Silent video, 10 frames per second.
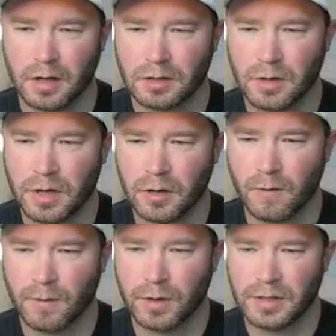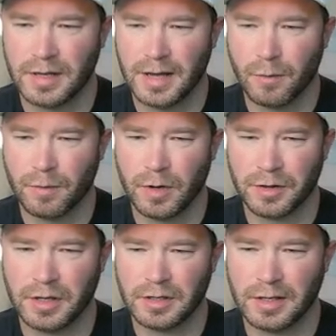So again, overall, you see how when we
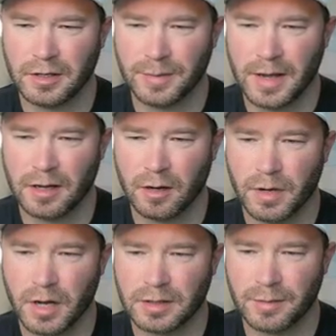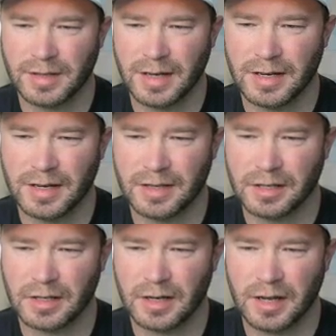got these signals back here, we got some of this
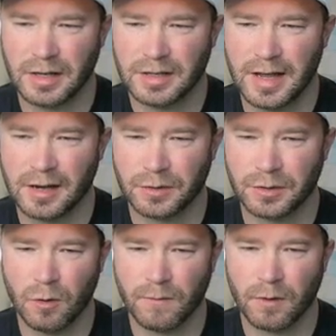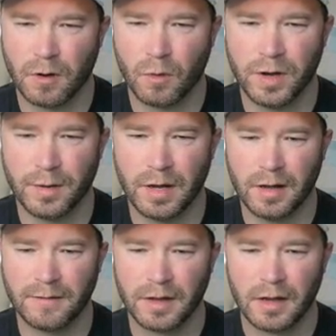indecision in these candles and overall went
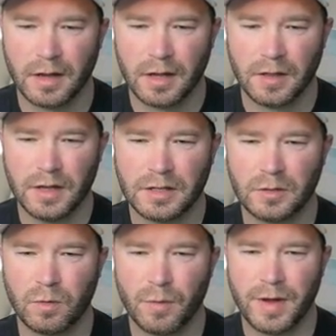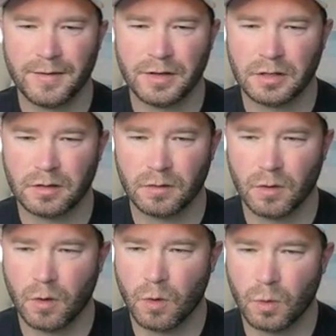above. This is where we have to just
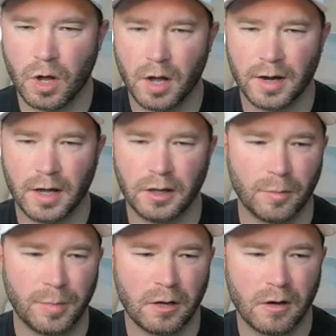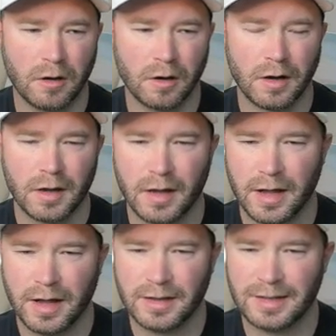hold on a little bit longer
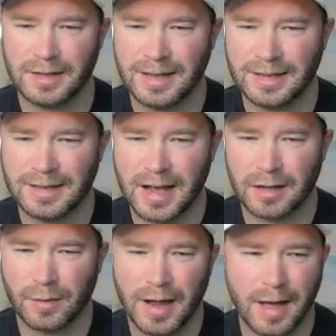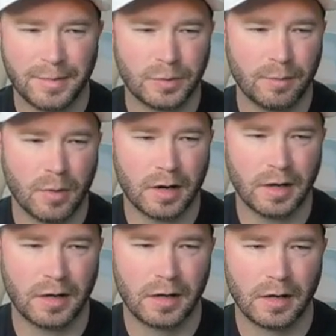and see exactly what happens with the
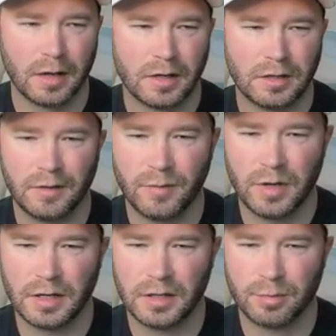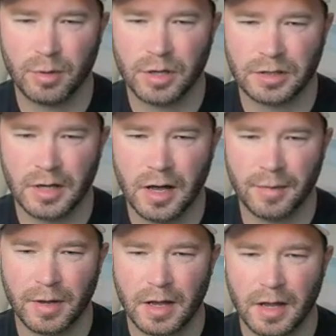market to see if we can get these pushes
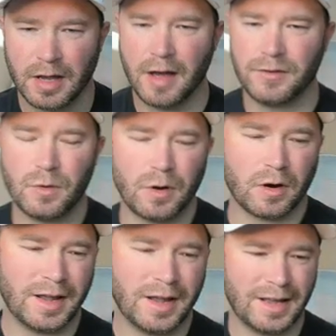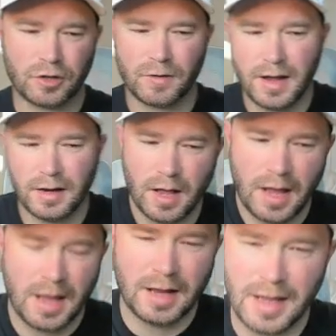up. Now, if you are in a trade
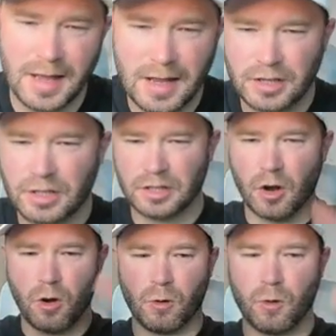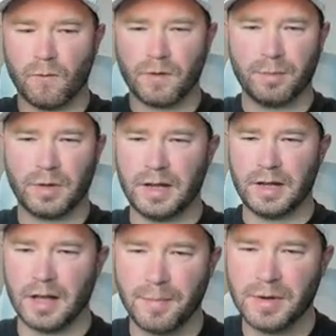and it is just all over the
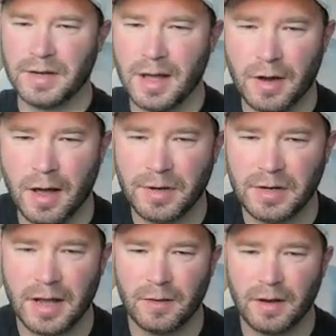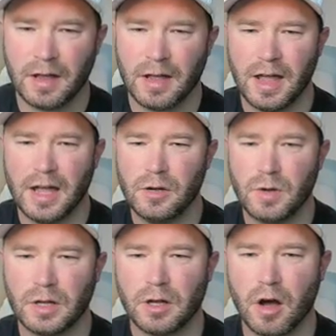place, up and down, and
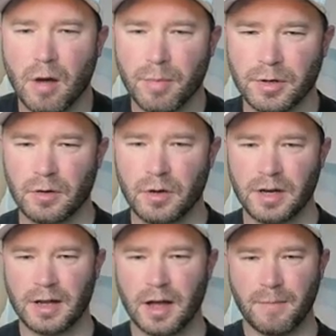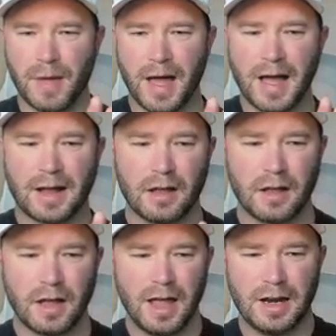you get the opportunity to come back
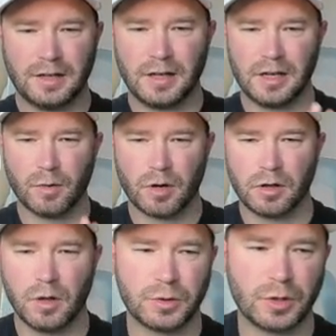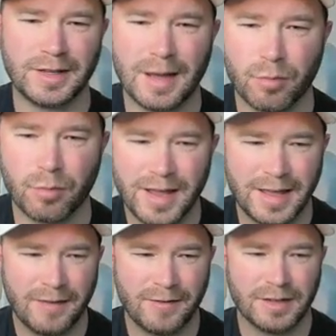and it's anywhere close to like that
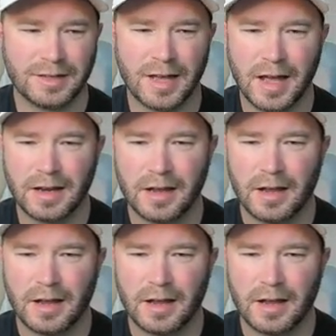break even side,